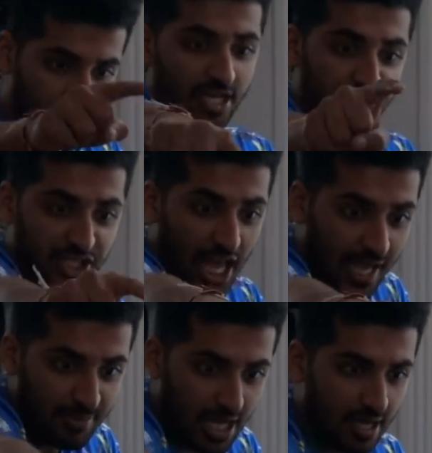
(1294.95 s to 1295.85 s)
Mm-hmm.
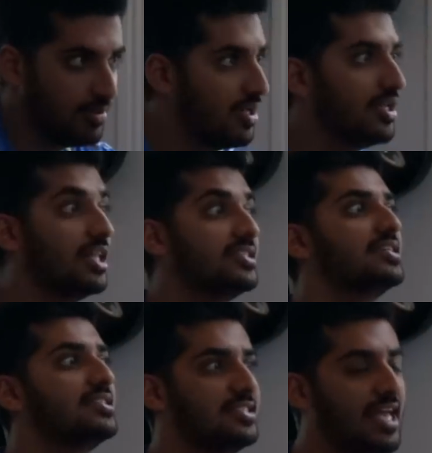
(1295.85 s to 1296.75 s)
Shame him! Mm-hmm. That's
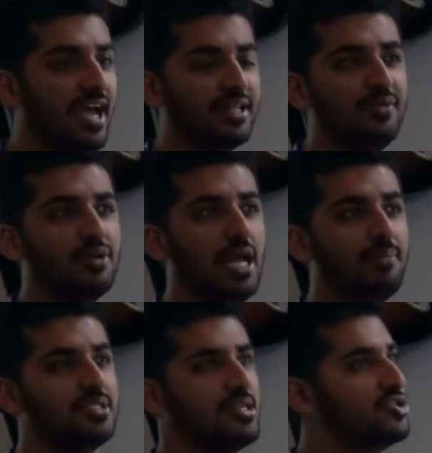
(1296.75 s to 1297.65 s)
exactly what
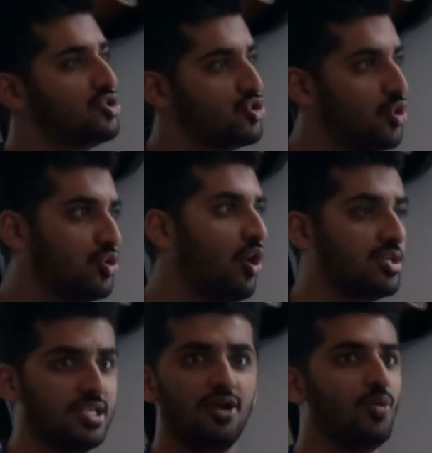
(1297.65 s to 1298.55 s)
happens, and it's so
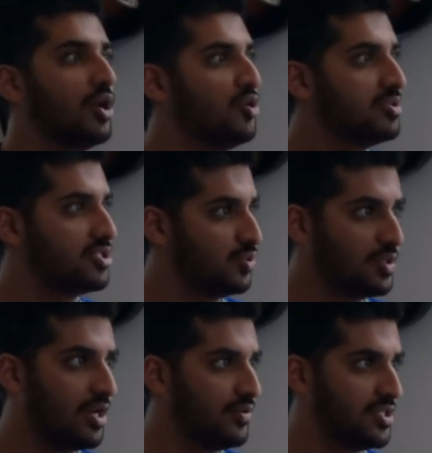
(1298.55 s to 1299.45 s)
toxic. I don't know why humans do
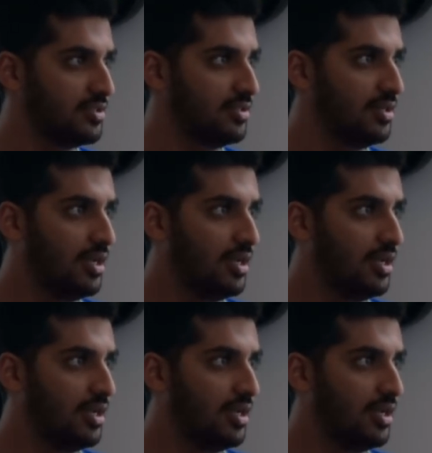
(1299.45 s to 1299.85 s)
that to each other.